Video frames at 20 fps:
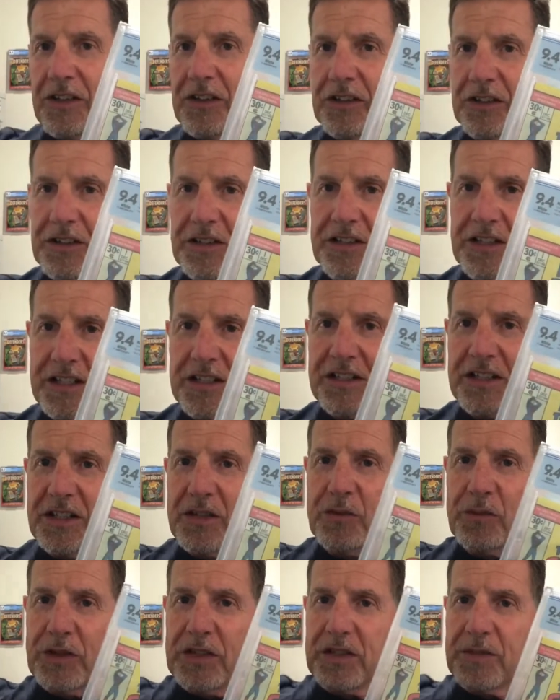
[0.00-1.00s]
early
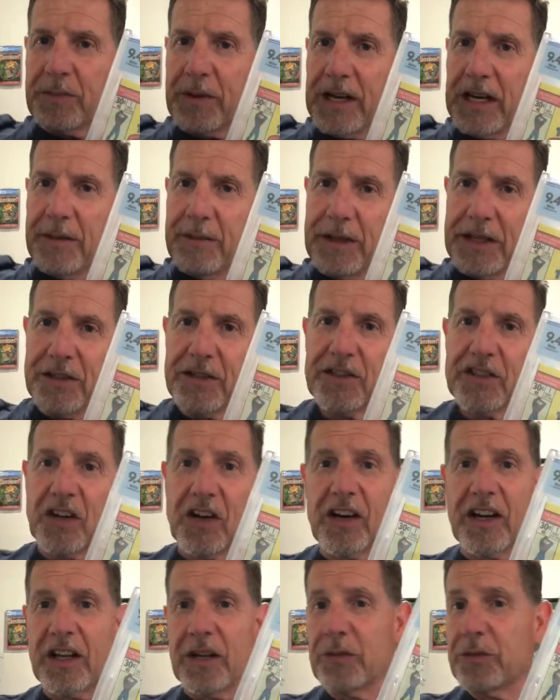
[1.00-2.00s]
60s when Spider-Man started,